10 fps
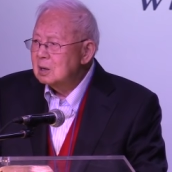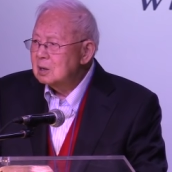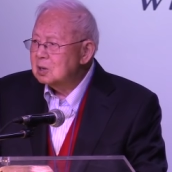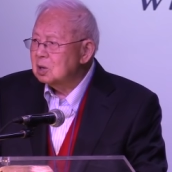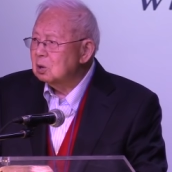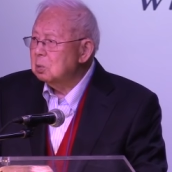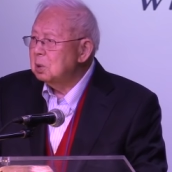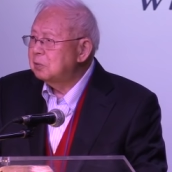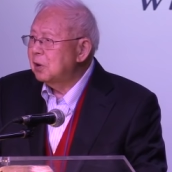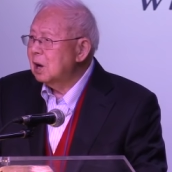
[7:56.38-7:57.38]
So
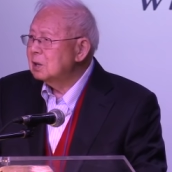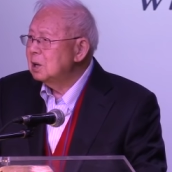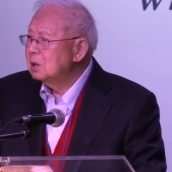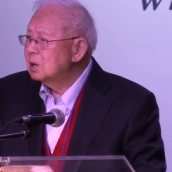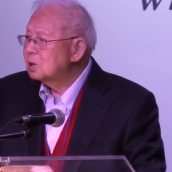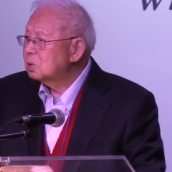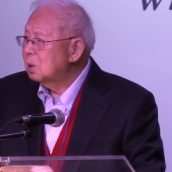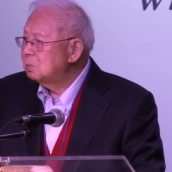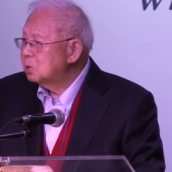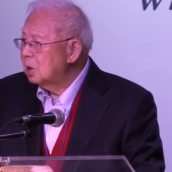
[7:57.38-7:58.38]
we find in the
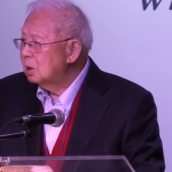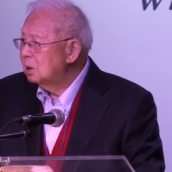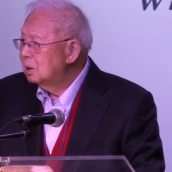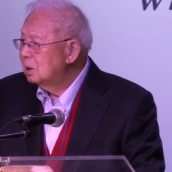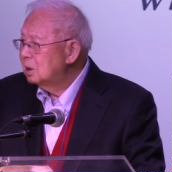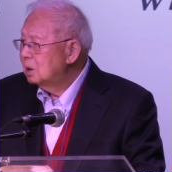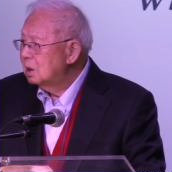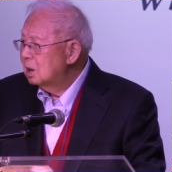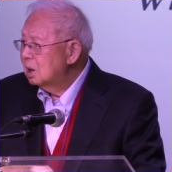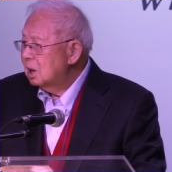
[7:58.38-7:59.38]
scripture
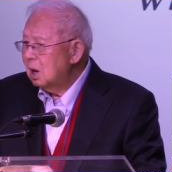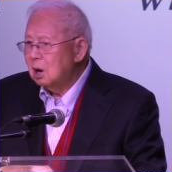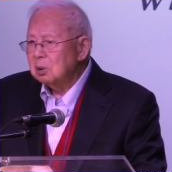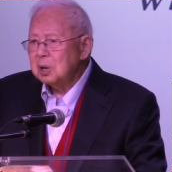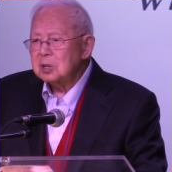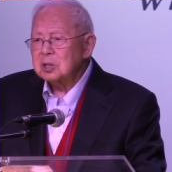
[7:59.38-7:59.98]
how he